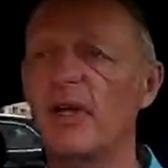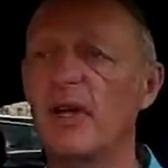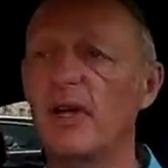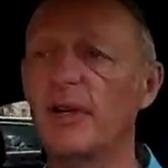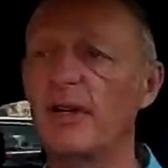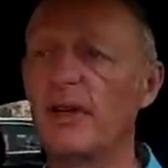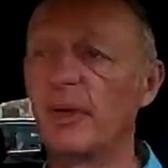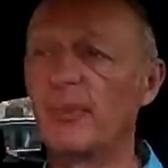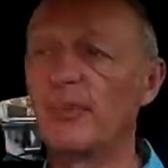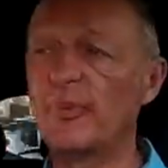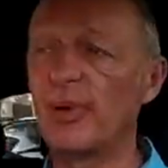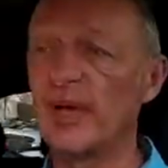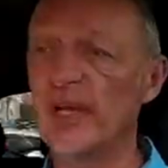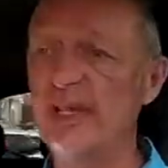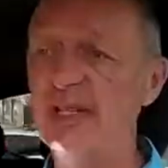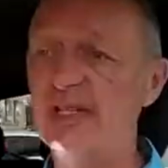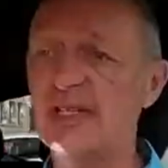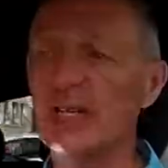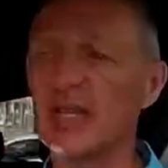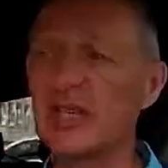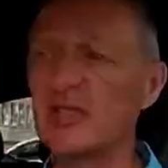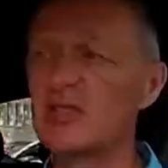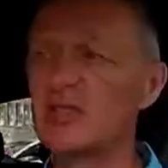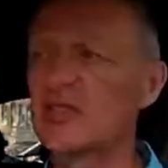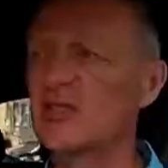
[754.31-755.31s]
and not paying
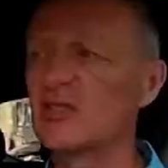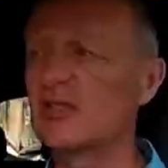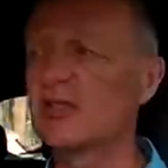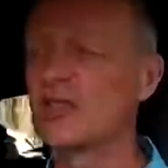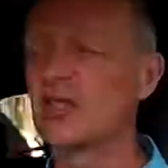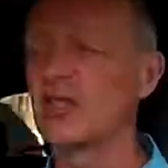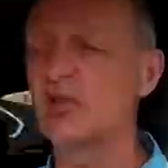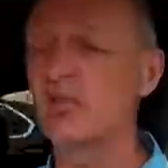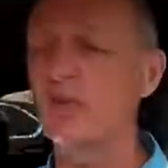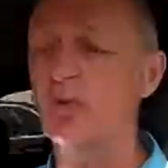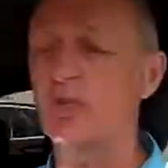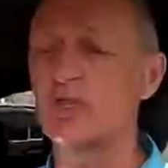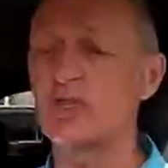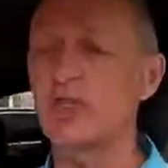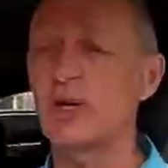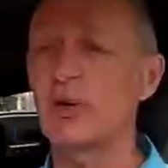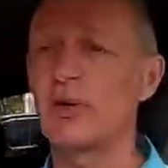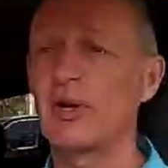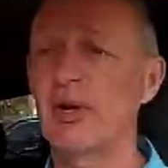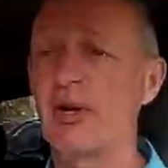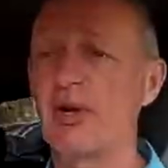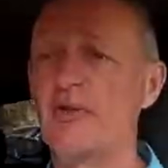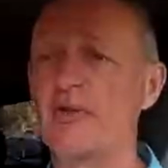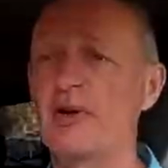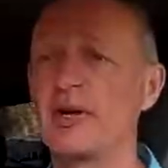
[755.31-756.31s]
attention to what's
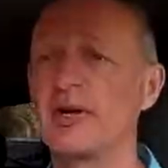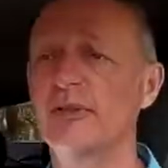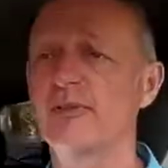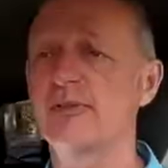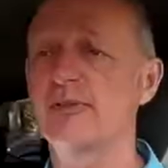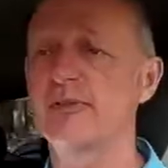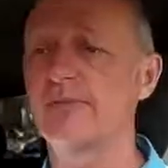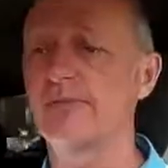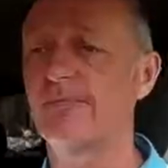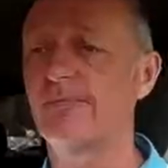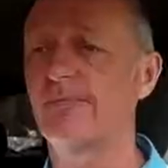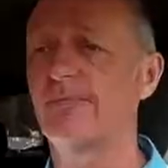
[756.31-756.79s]
going on around.